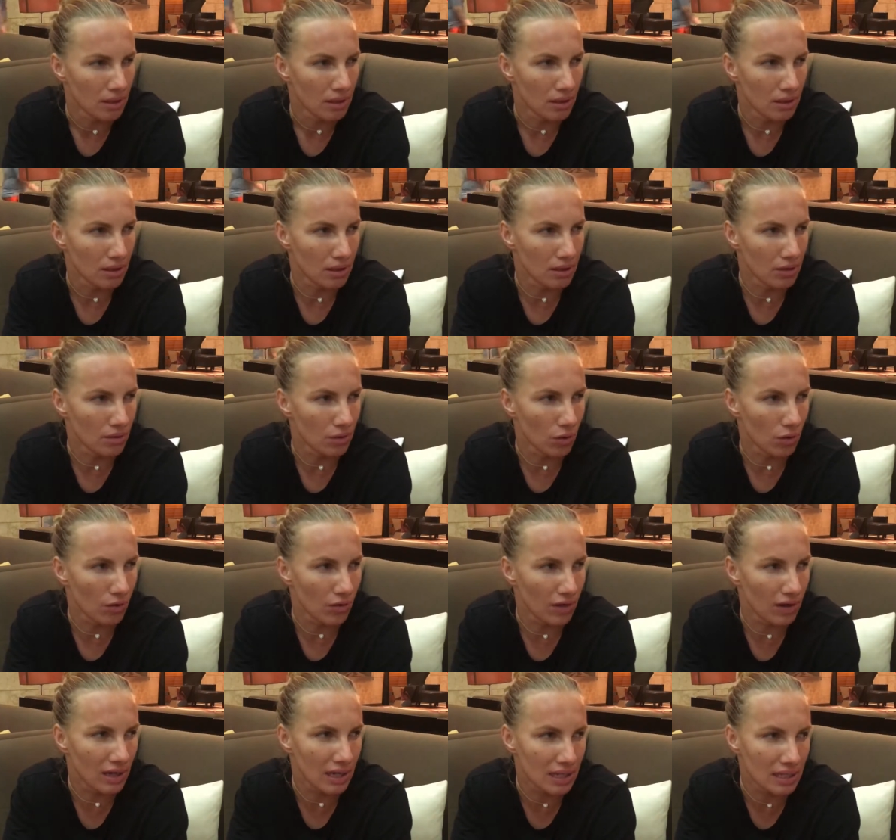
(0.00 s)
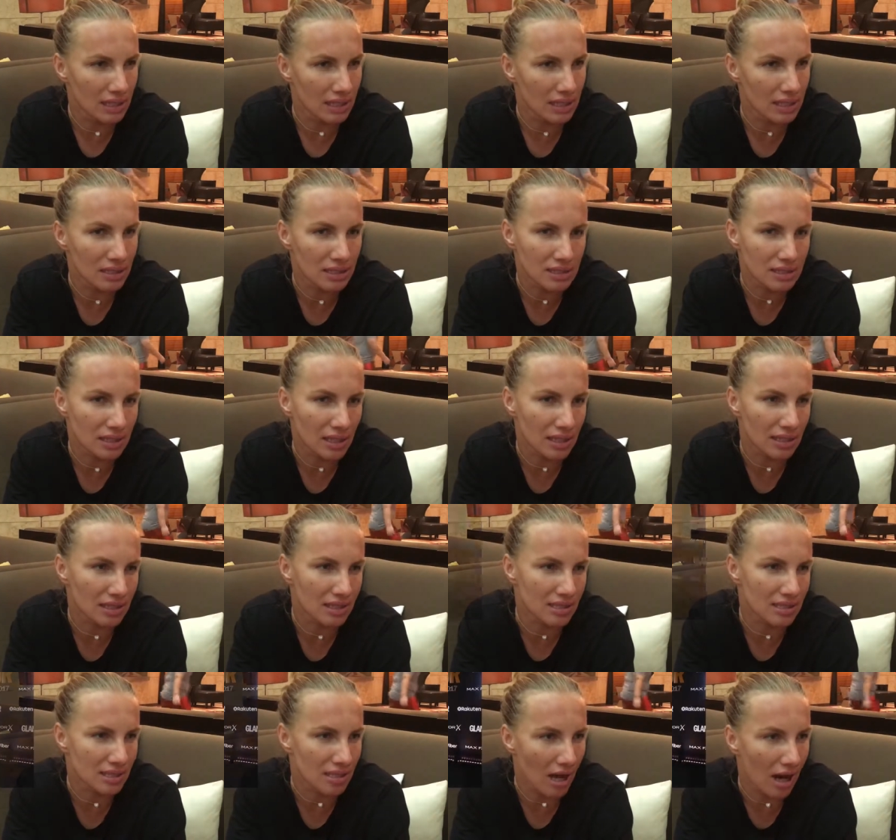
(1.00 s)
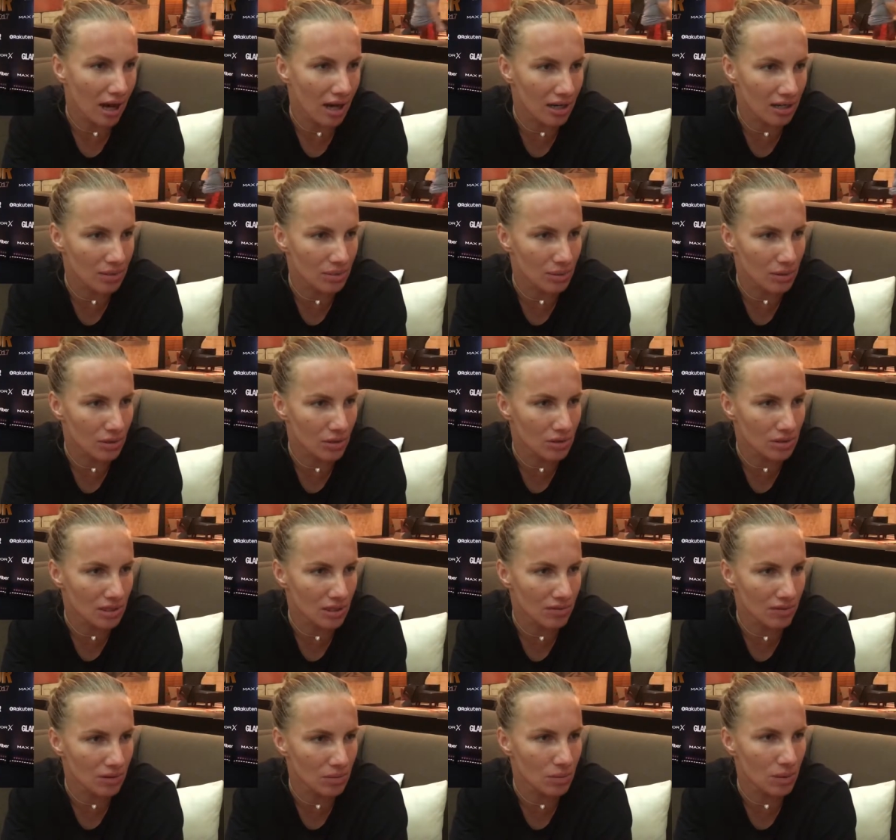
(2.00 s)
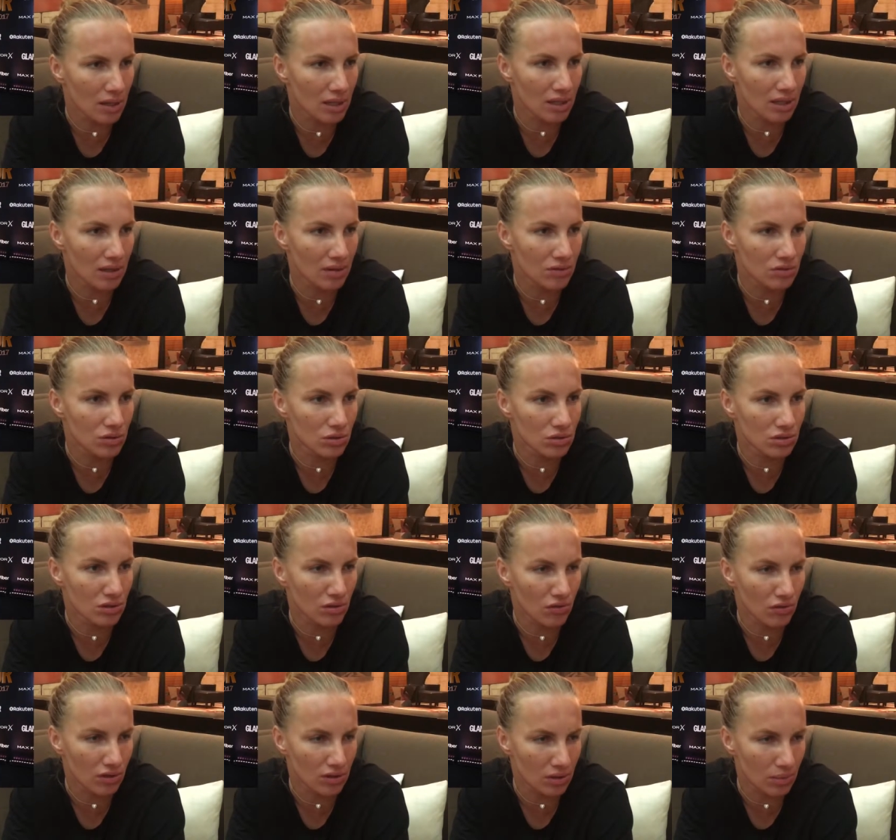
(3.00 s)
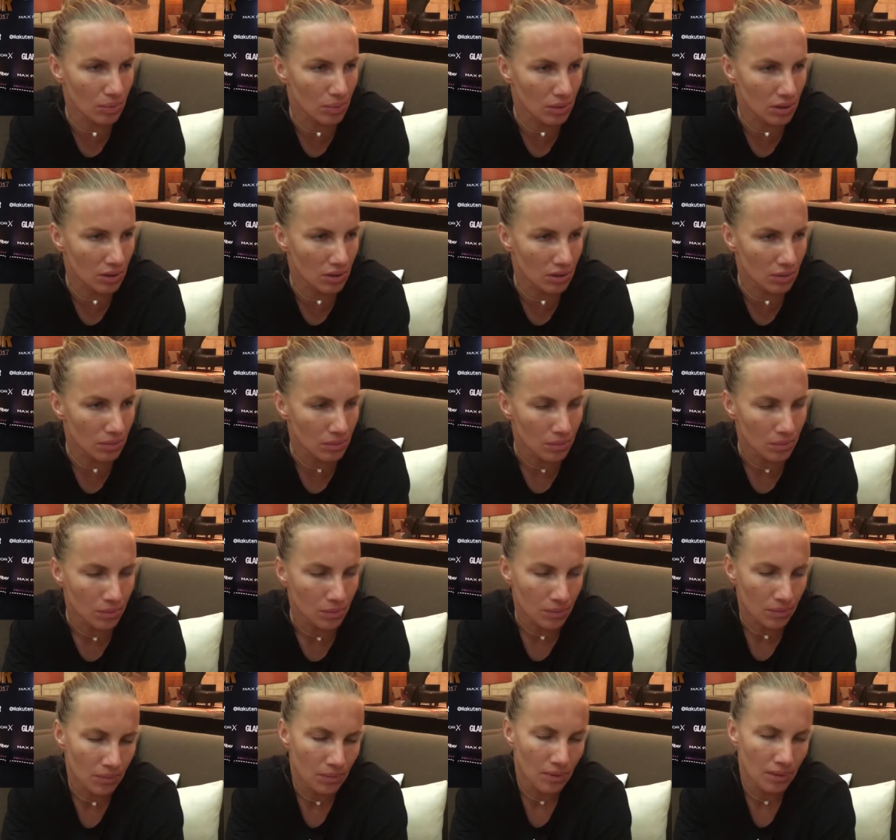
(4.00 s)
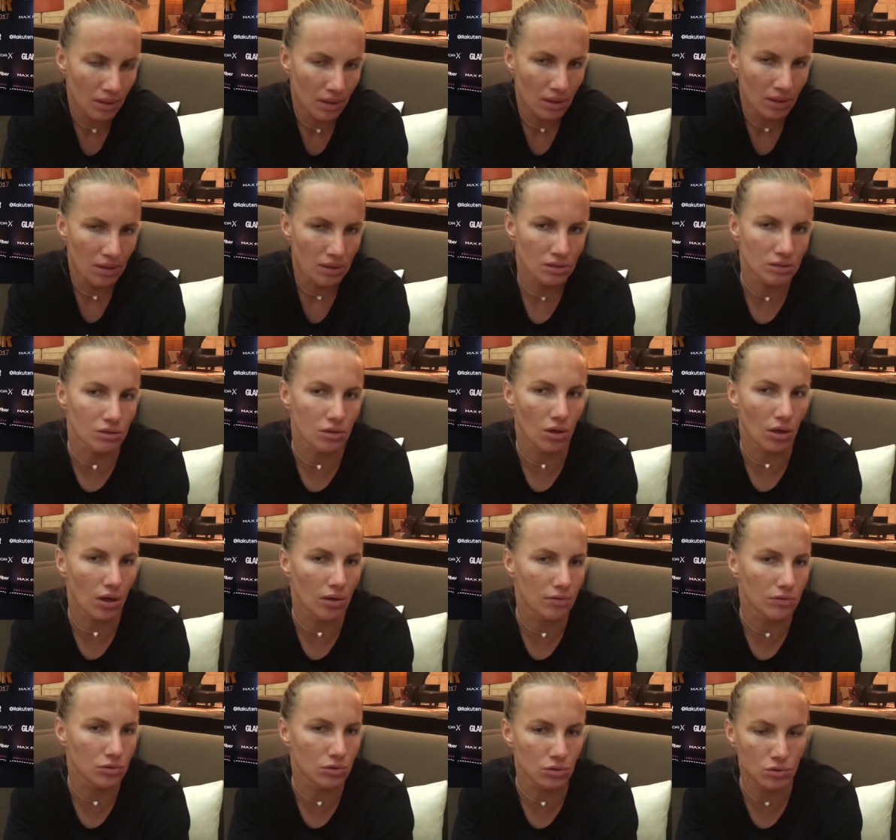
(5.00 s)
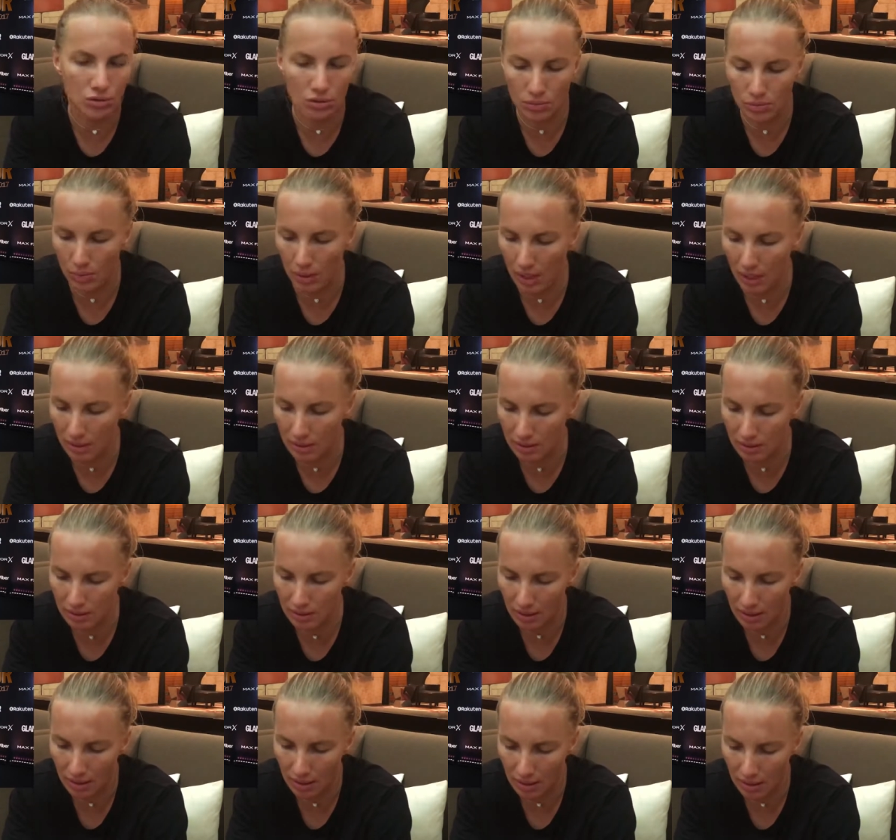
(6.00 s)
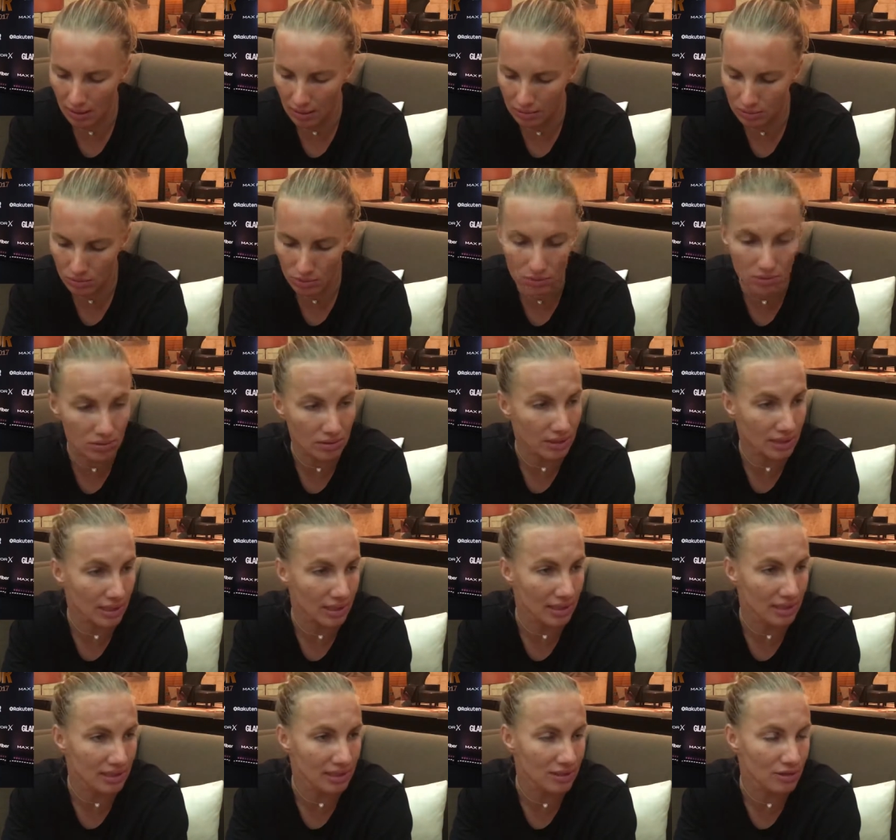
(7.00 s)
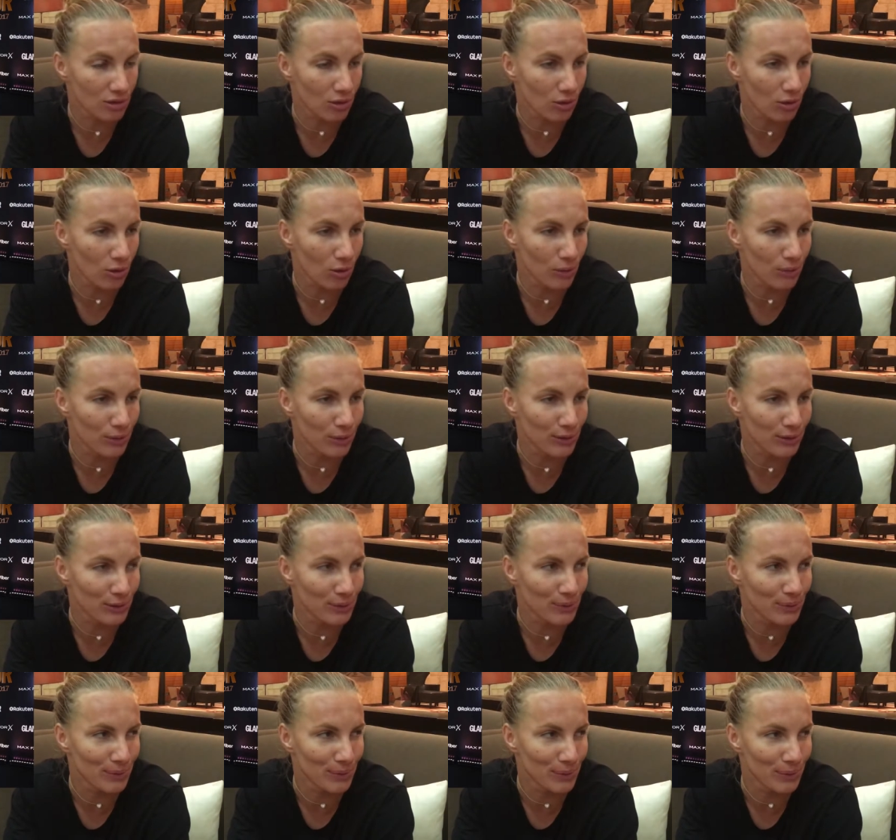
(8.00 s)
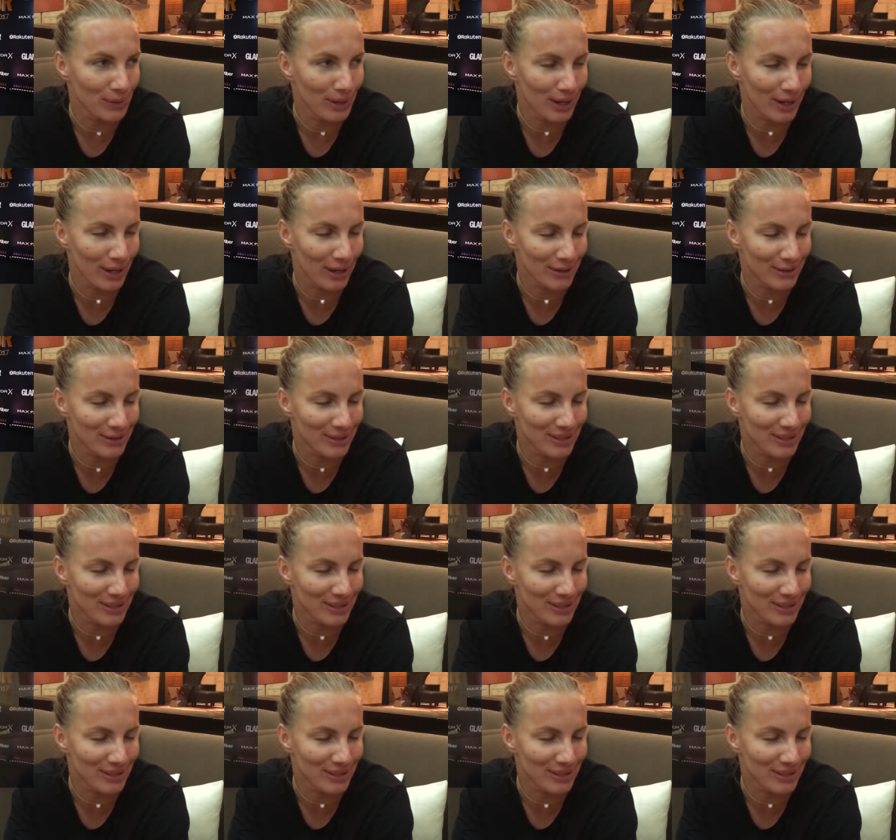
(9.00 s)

of clinics, and it's hard because everybody gives you different opinion. So I've chosen mine, and I don't regret it. So hopefully it will work out.